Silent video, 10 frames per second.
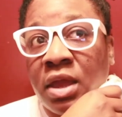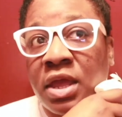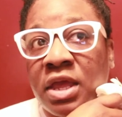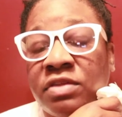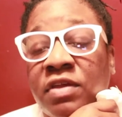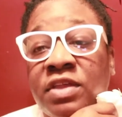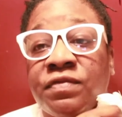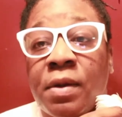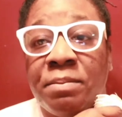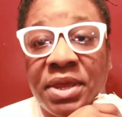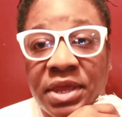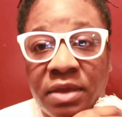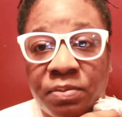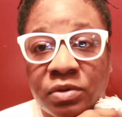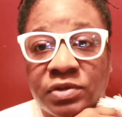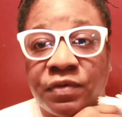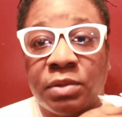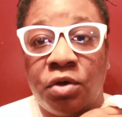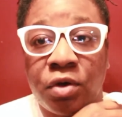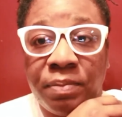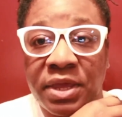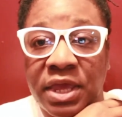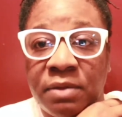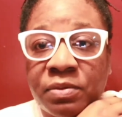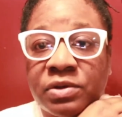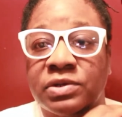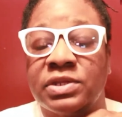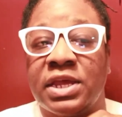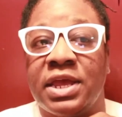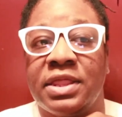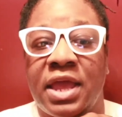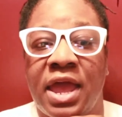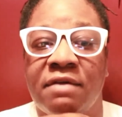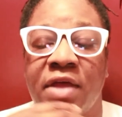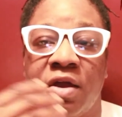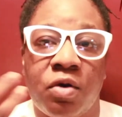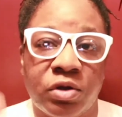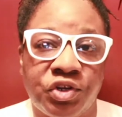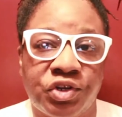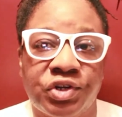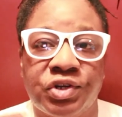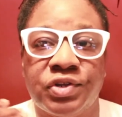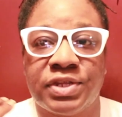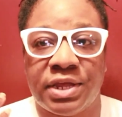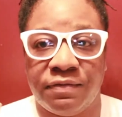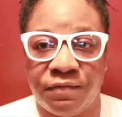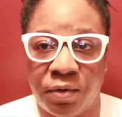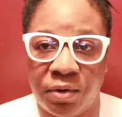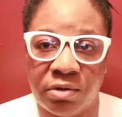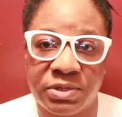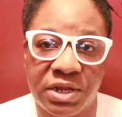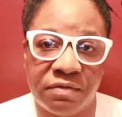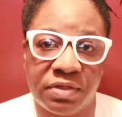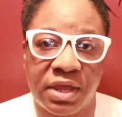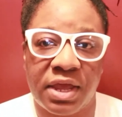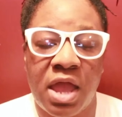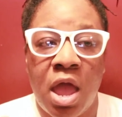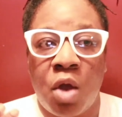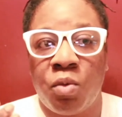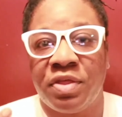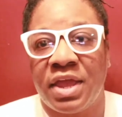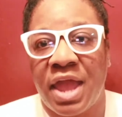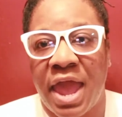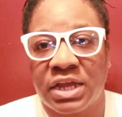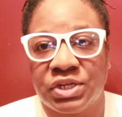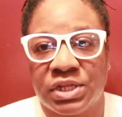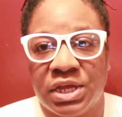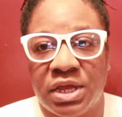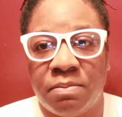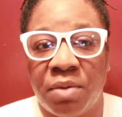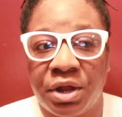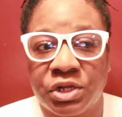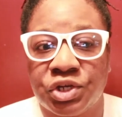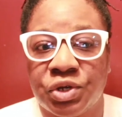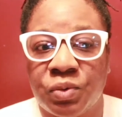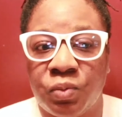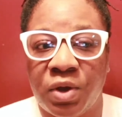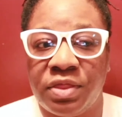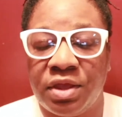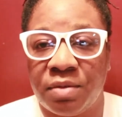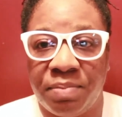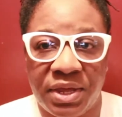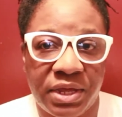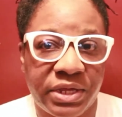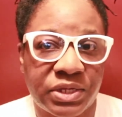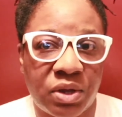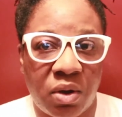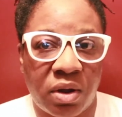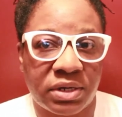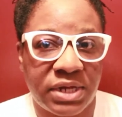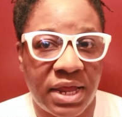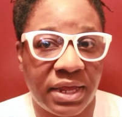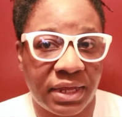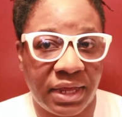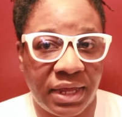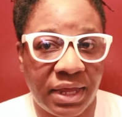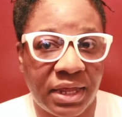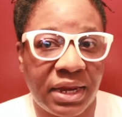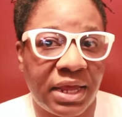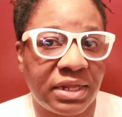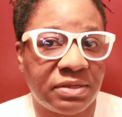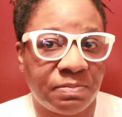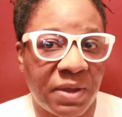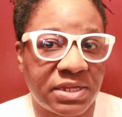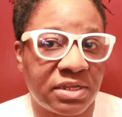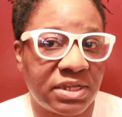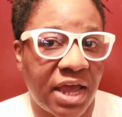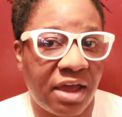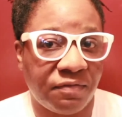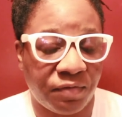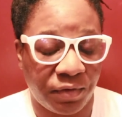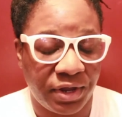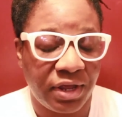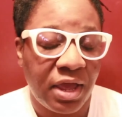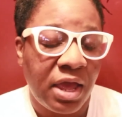it's from beekeepers, from local beekeepers, and they have like orchards and farms and everything where they actually monitor what their bees are taking in, and it's pesticide free